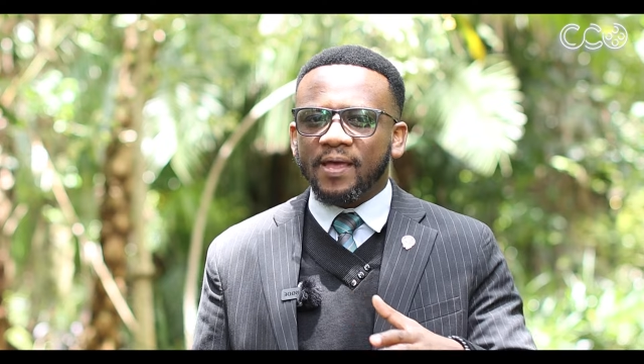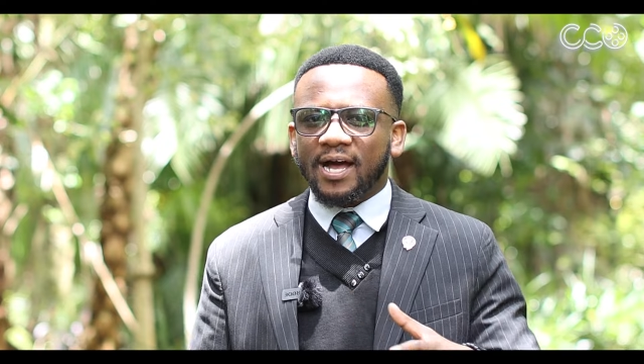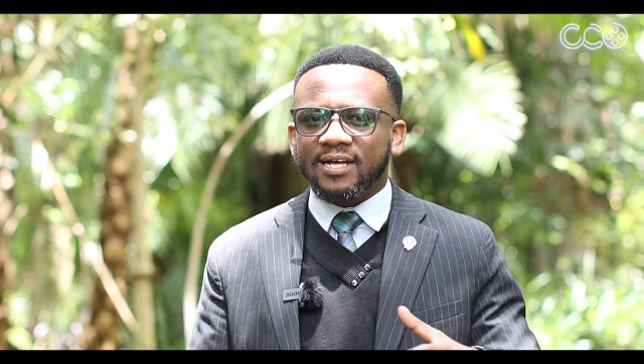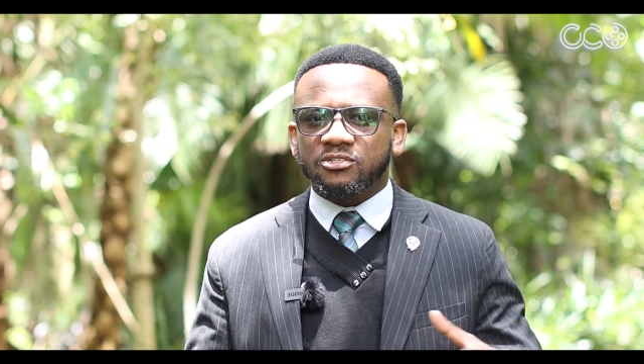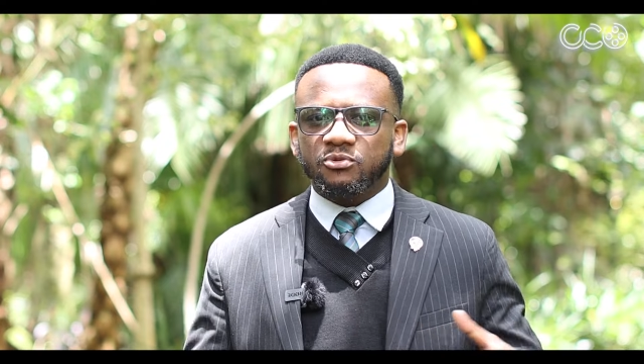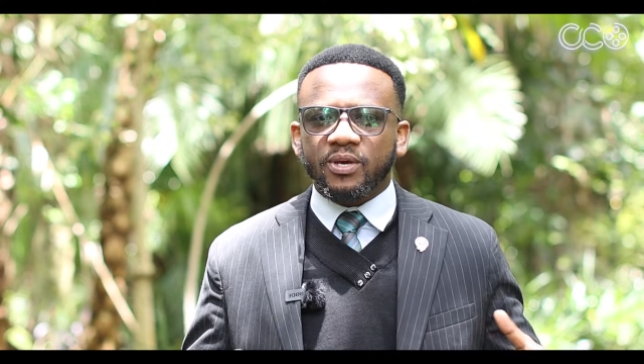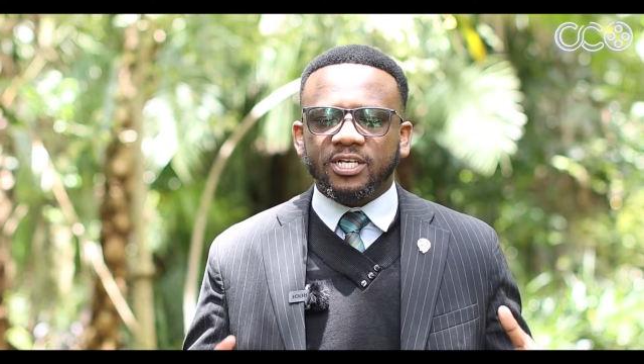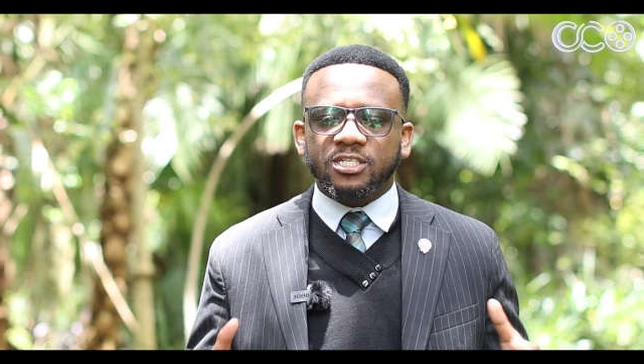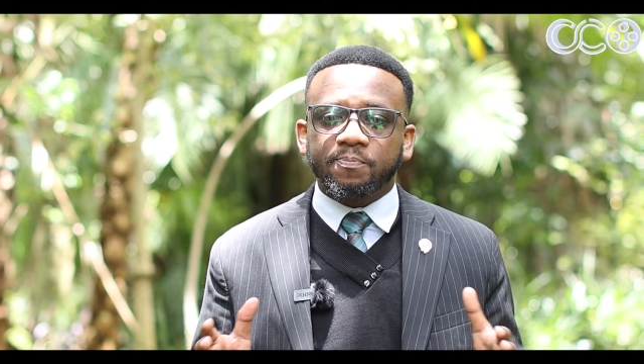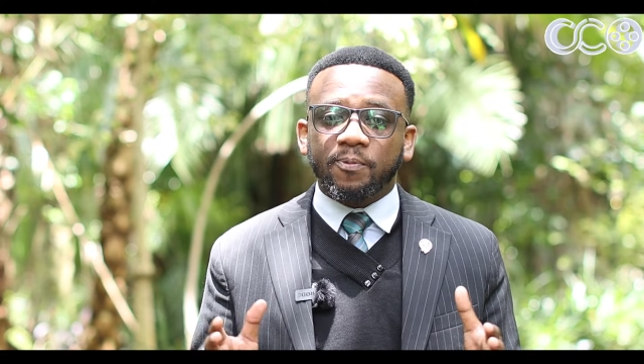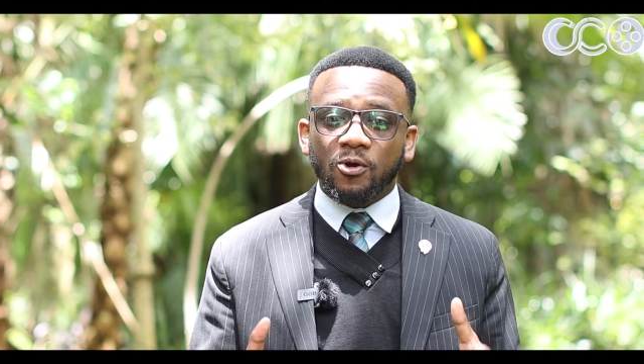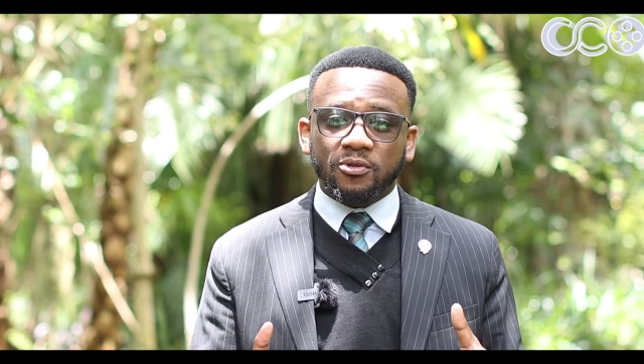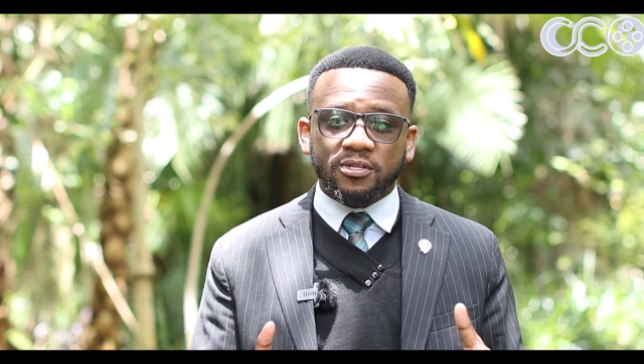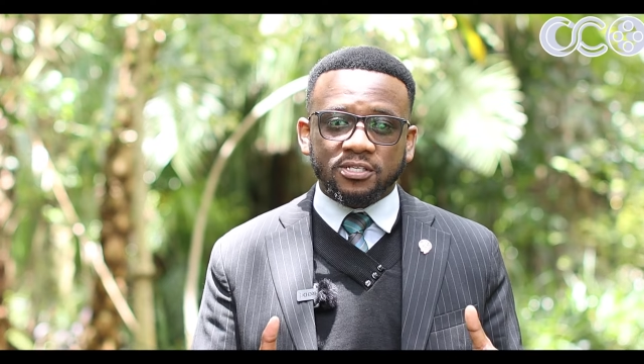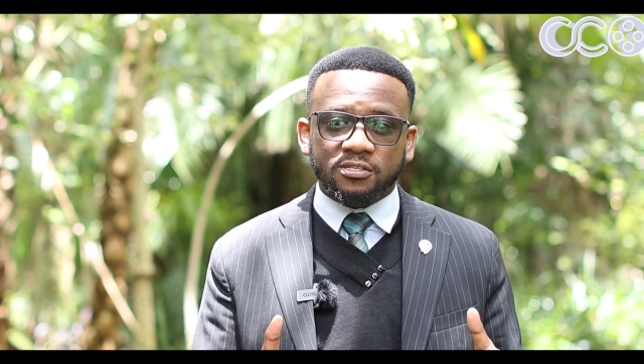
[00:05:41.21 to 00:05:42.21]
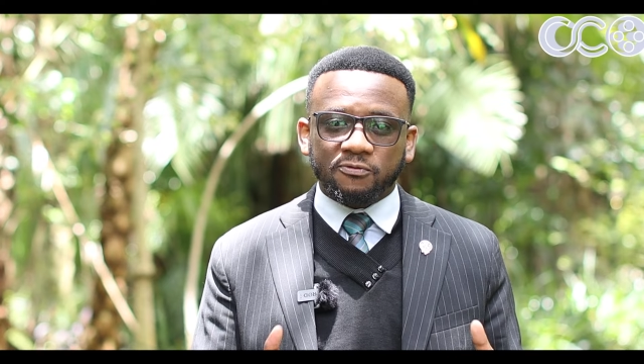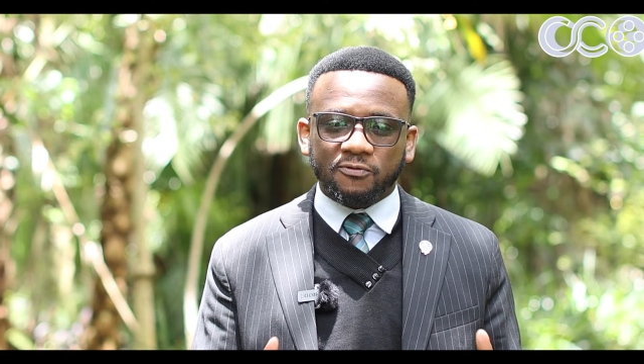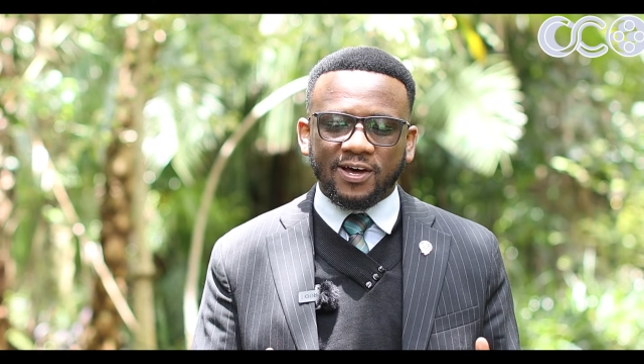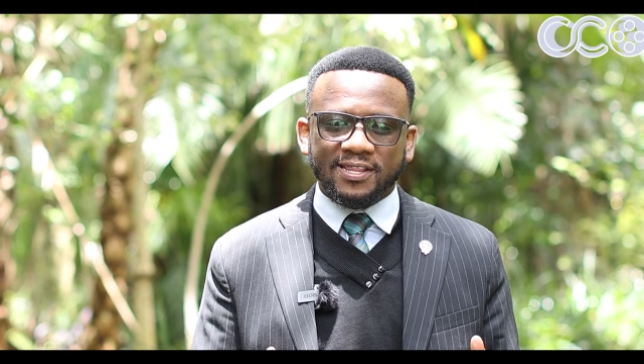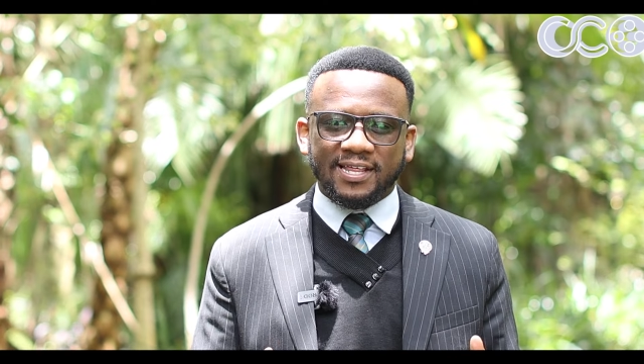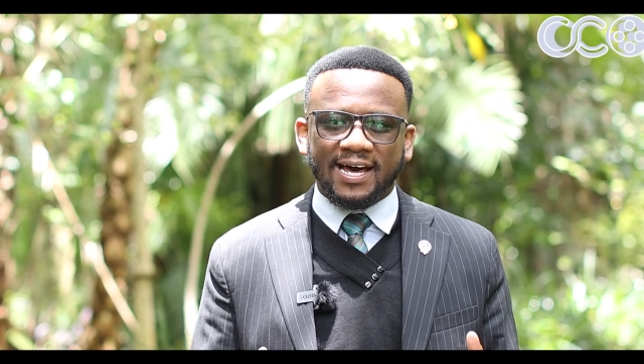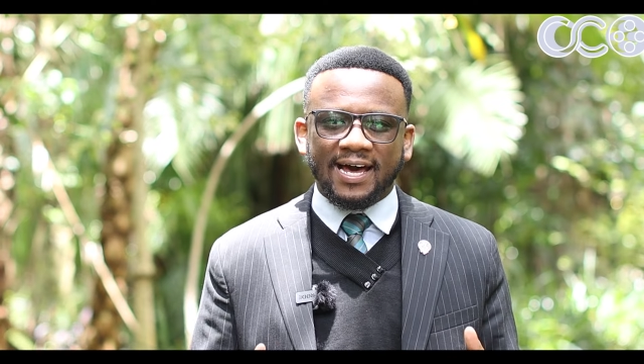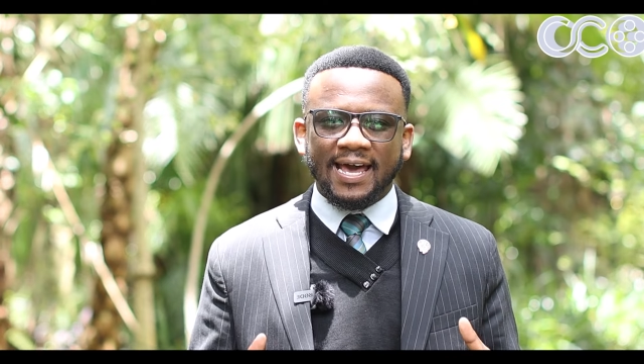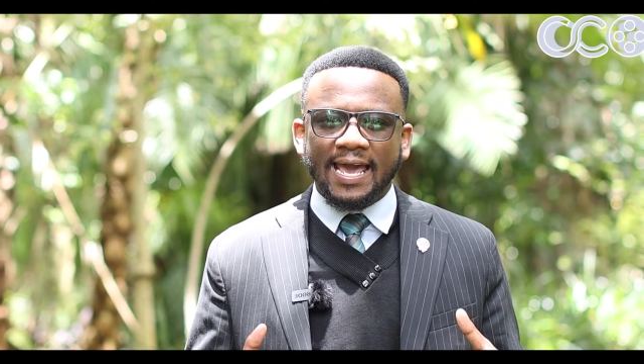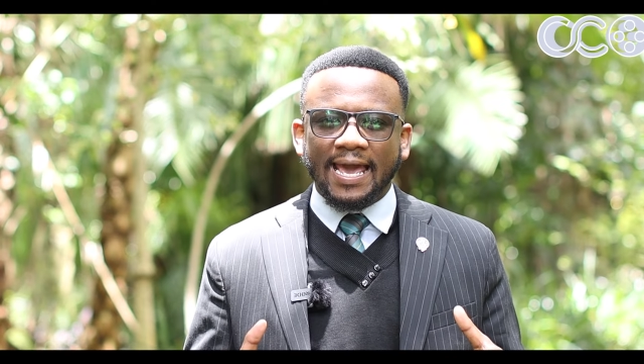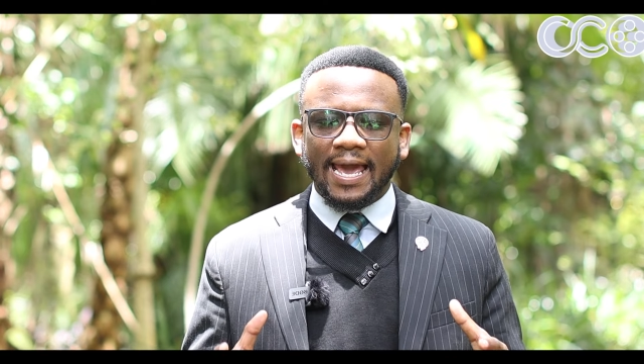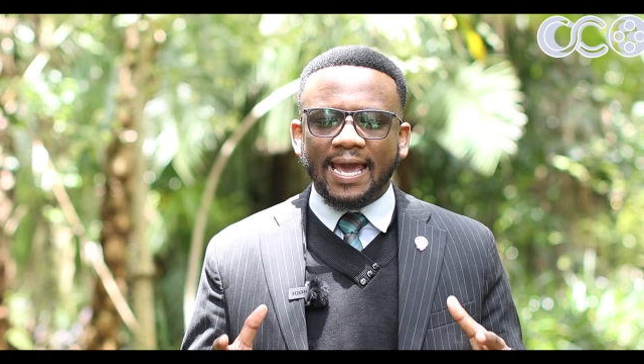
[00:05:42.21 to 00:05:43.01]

as we explore this further